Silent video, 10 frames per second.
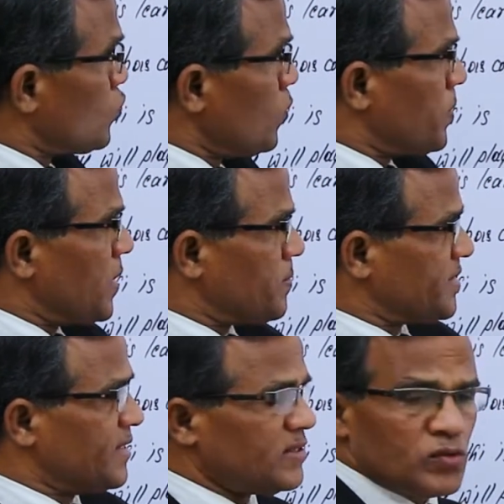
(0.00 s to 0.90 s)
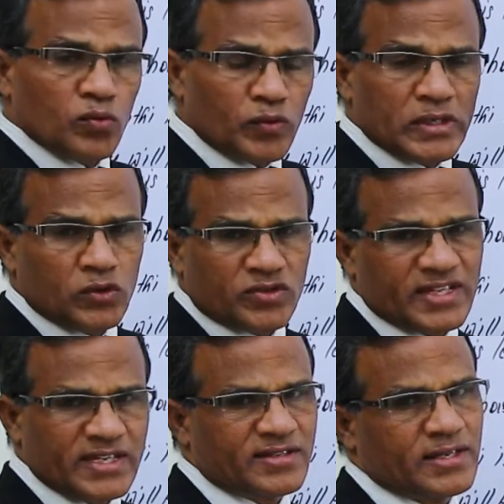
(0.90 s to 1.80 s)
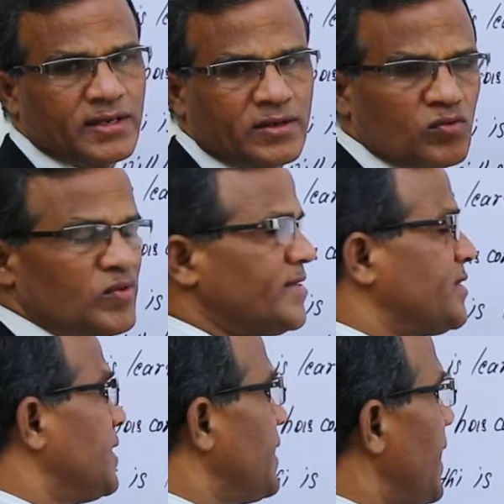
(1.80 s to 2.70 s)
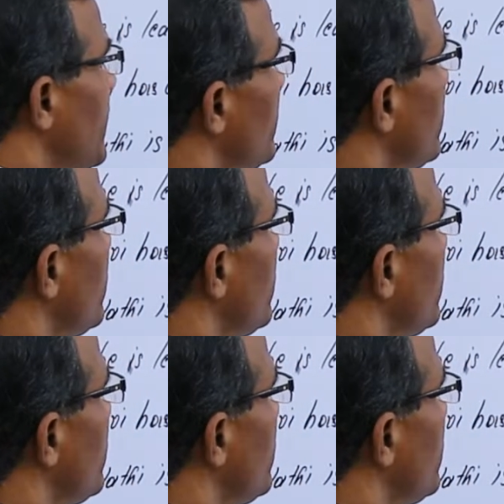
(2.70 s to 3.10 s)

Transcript: two purposes we use this question tag.